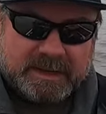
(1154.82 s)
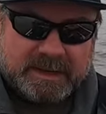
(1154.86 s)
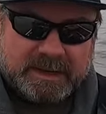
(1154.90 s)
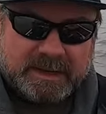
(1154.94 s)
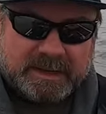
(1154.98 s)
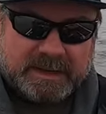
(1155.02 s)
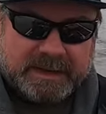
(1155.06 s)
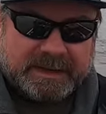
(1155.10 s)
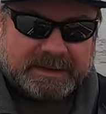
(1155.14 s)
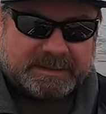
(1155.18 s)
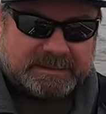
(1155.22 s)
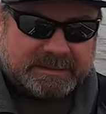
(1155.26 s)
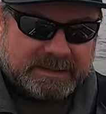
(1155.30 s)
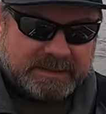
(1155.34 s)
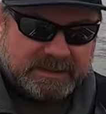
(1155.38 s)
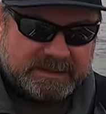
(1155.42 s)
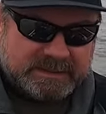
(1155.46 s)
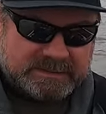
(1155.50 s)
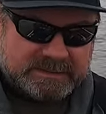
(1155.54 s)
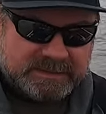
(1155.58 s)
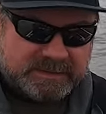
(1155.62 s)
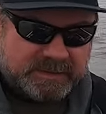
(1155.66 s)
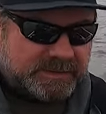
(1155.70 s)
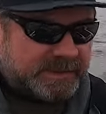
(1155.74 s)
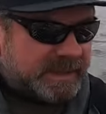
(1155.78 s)
all right
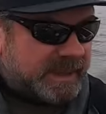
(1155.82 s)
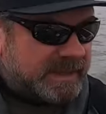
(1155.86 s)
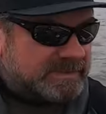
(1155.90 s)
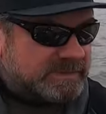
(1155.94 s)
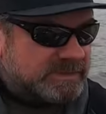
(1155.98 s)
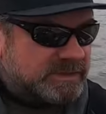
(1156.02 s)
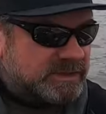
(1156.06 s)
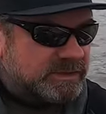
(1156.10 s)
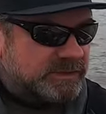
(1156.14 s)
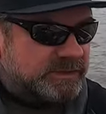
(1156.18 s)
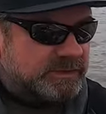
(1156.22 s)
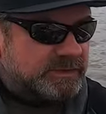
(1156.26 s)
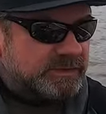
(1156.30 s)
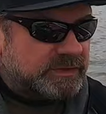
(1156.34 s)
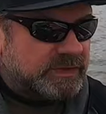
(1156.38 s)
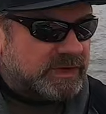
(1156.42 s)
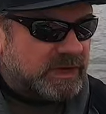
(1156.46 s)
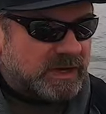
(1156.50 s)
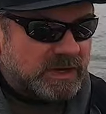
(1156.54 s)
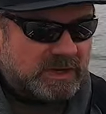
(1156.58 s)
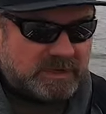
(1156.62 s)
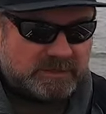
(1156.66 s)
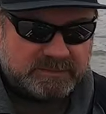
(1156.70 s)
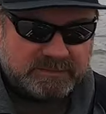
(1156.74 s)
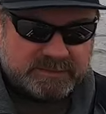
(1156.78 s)
so that's good to
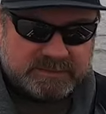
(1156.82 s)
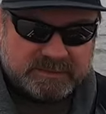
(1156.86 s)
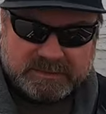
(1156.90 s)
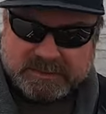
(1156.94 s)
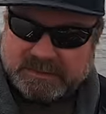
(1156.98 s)
know